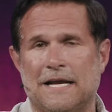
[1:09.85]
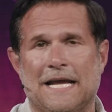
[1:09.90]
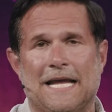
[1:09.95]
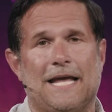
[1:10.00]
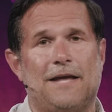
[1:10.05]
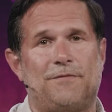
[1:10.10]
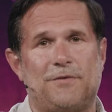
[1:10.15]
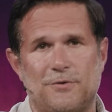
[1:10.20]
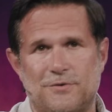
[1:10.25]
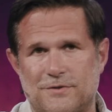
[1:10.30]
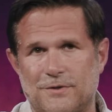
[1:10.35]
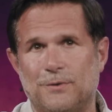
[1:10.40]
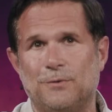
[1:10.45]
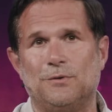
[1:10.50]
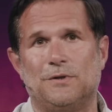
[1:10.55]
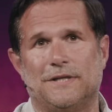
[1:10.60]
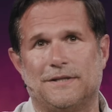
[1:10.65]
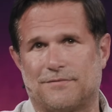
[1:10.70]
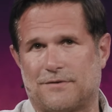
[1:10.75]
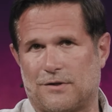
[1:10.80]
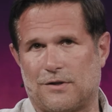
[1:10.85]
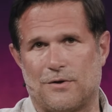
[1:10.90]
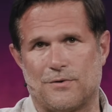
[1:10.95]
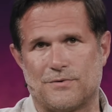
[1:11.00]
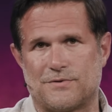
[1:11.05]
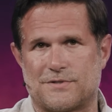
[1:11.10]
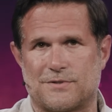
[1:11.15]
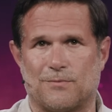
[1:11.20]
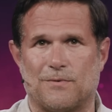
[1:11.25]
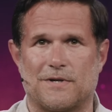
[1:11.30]
if you do live
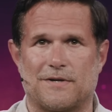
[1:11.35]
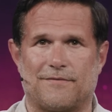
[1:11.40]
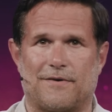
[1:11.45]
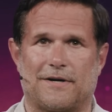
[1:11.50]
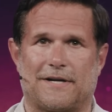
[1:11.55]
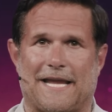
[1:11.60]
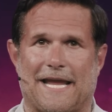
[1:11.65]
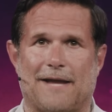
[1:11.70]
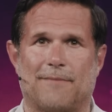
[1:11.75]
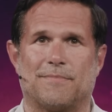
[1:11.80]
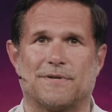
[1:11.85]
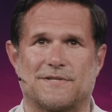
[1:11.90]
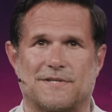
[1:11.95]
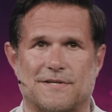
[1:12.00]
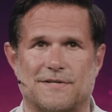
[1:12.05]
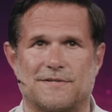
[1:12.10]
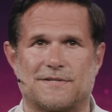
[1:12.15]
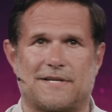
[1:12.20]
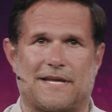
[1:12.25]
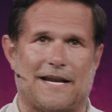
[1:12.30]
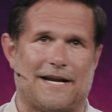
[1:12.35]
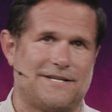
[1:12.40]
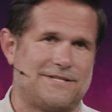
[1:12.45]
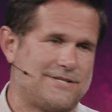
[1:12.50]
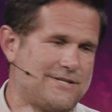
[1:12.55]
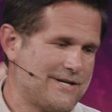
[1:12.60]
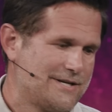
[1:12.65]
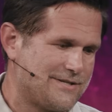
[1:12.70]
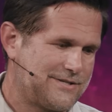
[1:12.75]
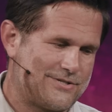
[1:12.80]
close to one of our campuses, can I
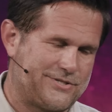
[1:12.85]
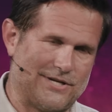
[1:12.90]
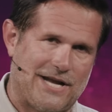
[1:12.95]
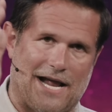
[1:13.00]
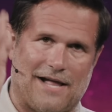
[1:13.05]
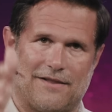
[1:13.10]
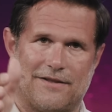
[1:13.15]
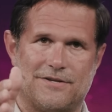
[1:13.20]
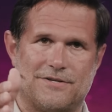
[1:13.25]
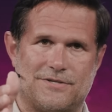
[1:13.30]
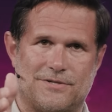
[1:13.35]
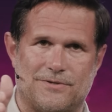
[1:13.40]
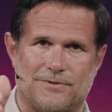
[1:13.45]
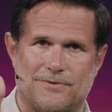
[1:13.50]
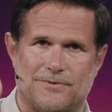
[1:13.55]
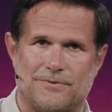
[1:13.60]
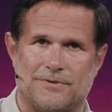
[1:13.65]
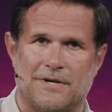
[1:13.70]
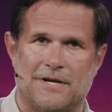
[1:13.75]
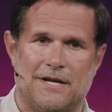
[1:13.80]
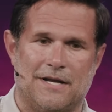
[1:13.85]
just challenge you